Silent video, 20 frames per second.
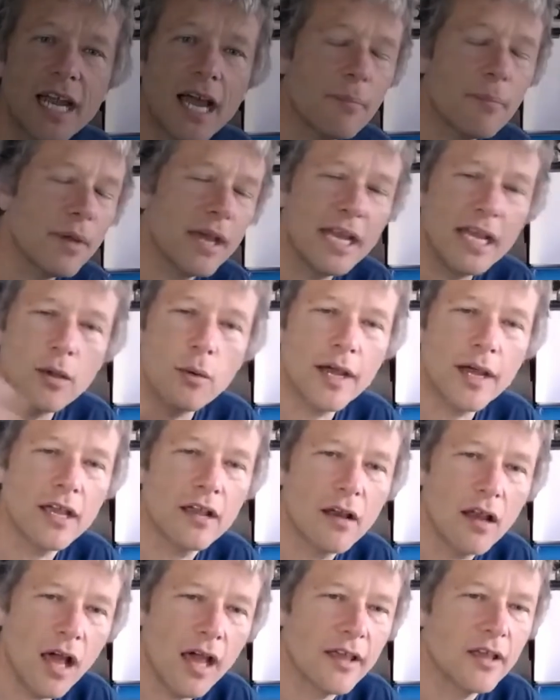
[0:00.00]
it up any way
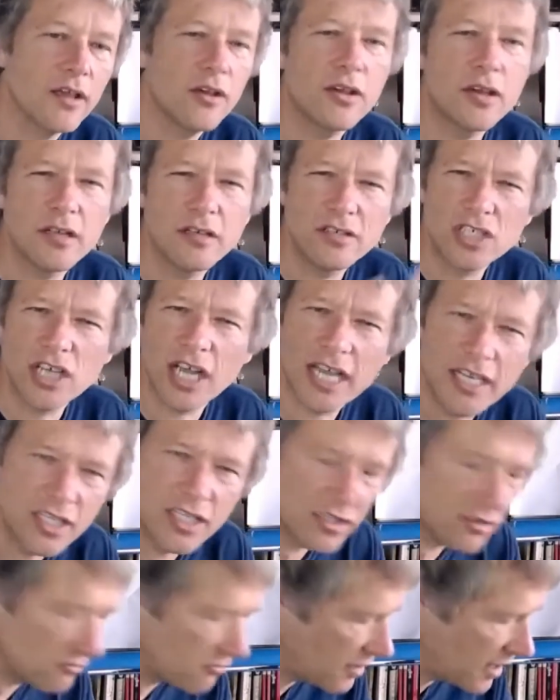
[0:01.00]
you like. You can
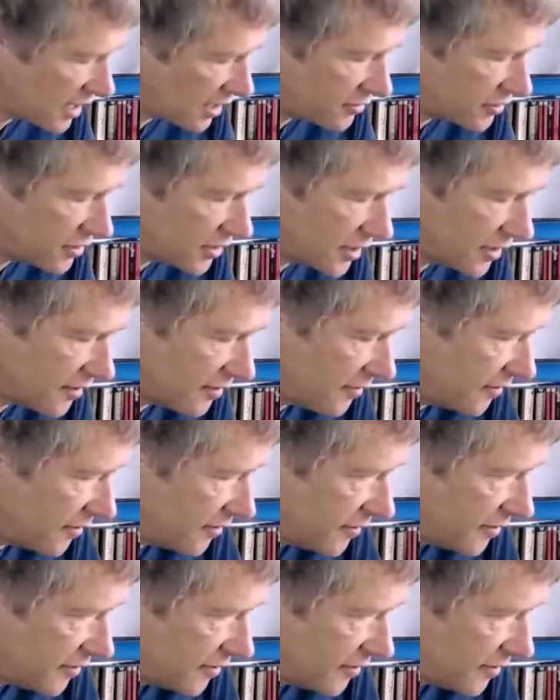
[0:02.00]
change it around, you know.